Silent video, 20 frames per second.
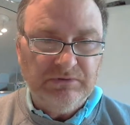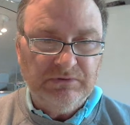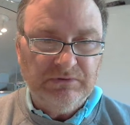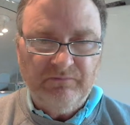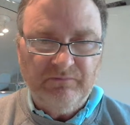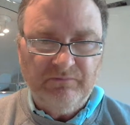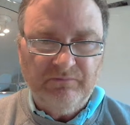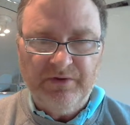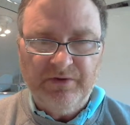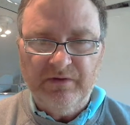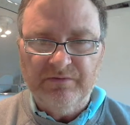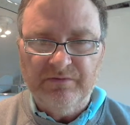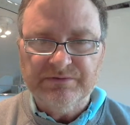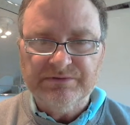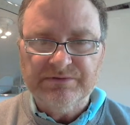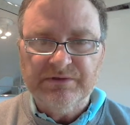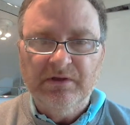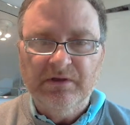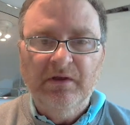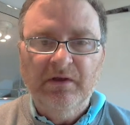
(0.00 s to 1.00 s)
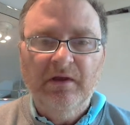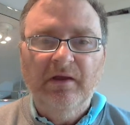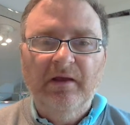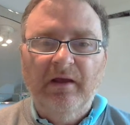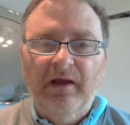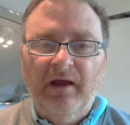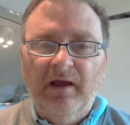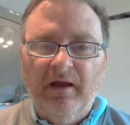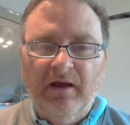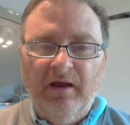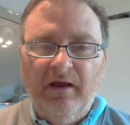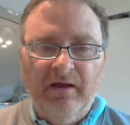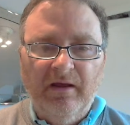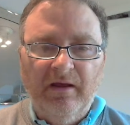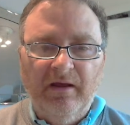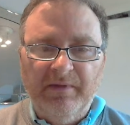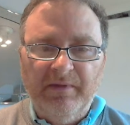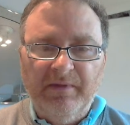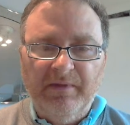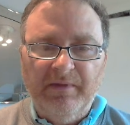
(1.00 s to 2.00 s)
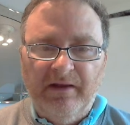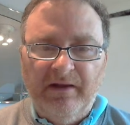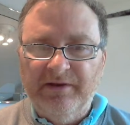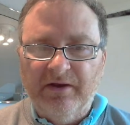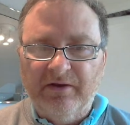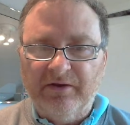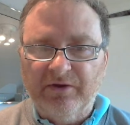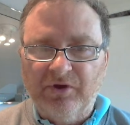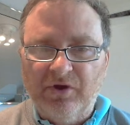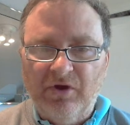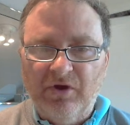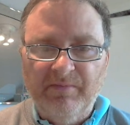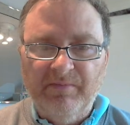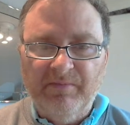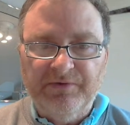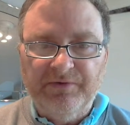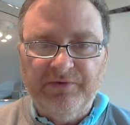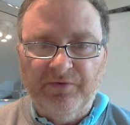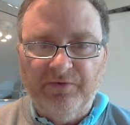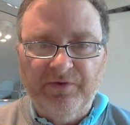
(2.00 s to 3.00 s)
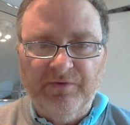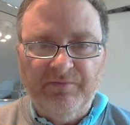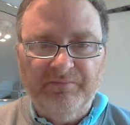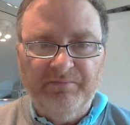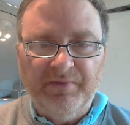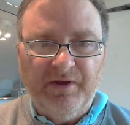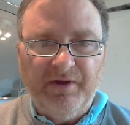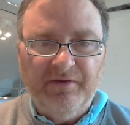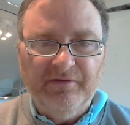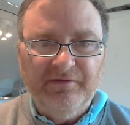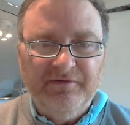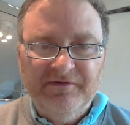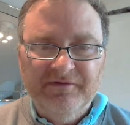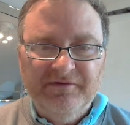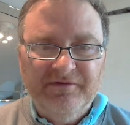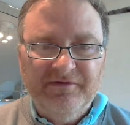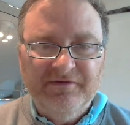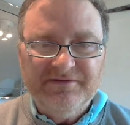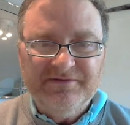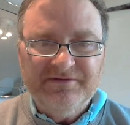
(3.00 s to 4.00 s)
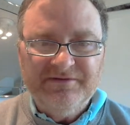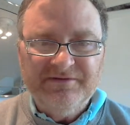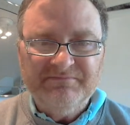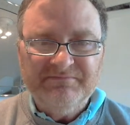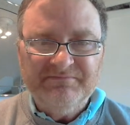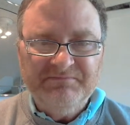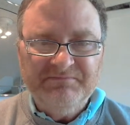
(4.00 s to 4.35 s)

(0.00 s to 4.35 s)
what are those, and they're going to comment on them, but it's it